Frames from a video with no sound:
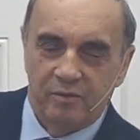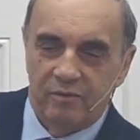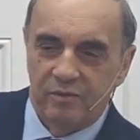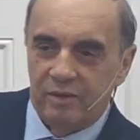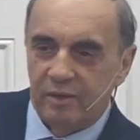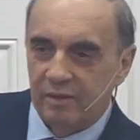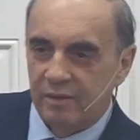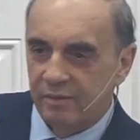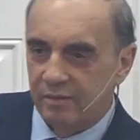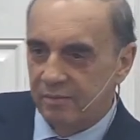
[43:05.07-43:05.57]

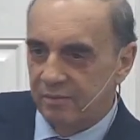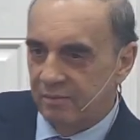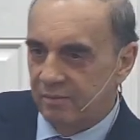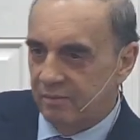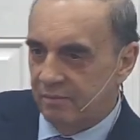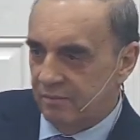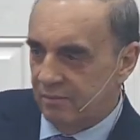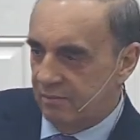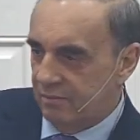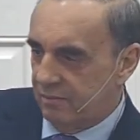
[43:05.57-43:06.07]
Yes,
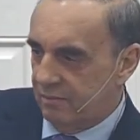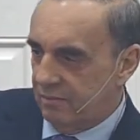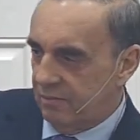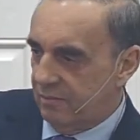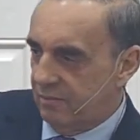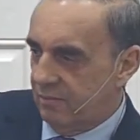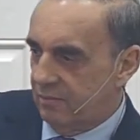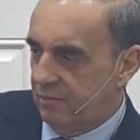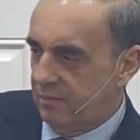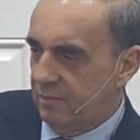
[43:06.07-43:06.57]
open the
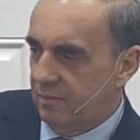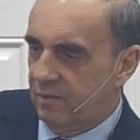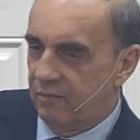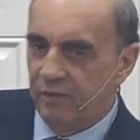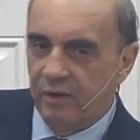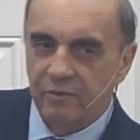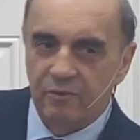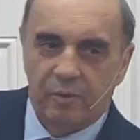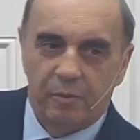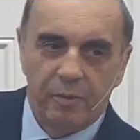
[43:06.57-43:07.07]
word in
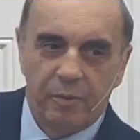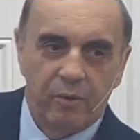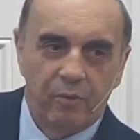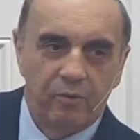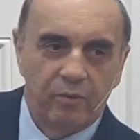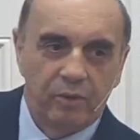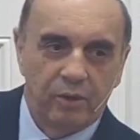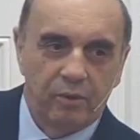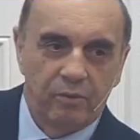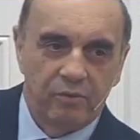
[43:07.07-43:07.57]
the spirit
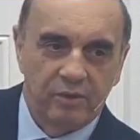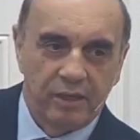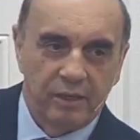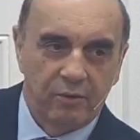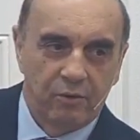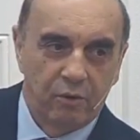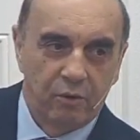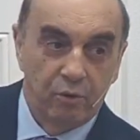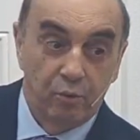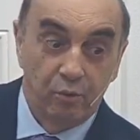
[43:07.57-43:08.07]
and you
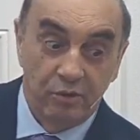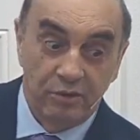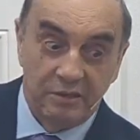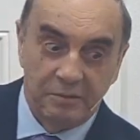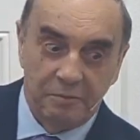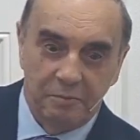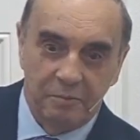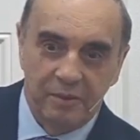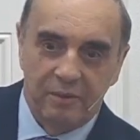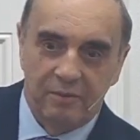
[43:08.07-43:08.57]
see.
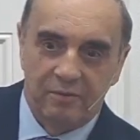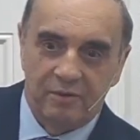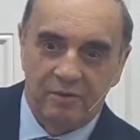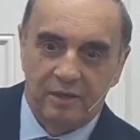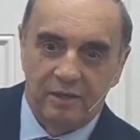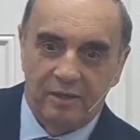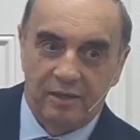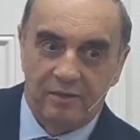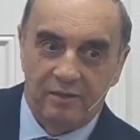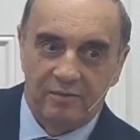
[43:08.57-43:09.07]
Ask a
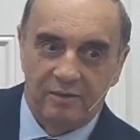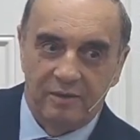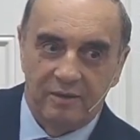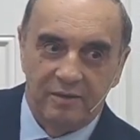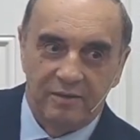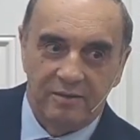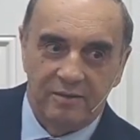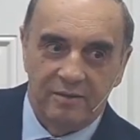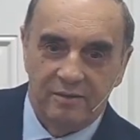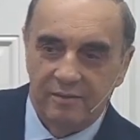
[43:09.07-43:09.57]
question
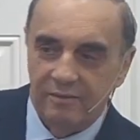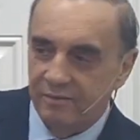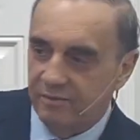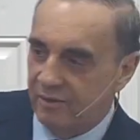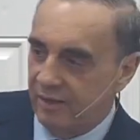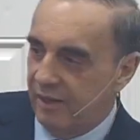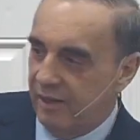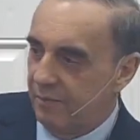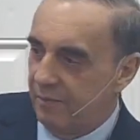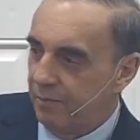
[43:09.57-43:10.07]
to the
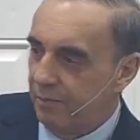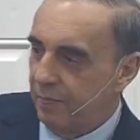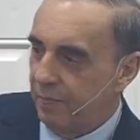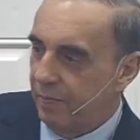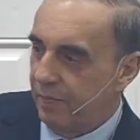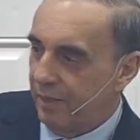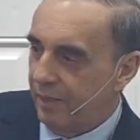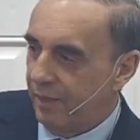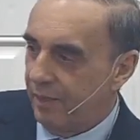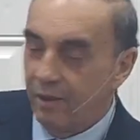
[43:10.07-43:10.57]
Lord
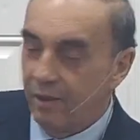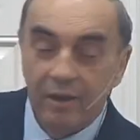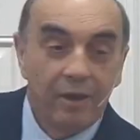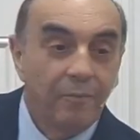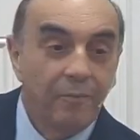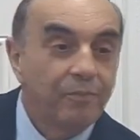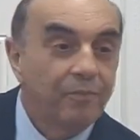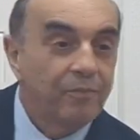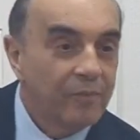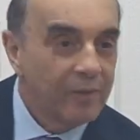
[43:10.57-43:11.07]
in
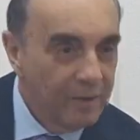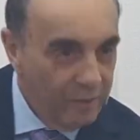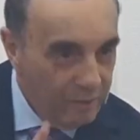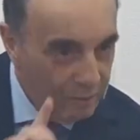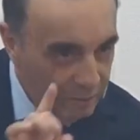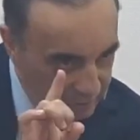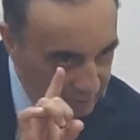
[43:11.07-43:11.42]
the Holy Spirit.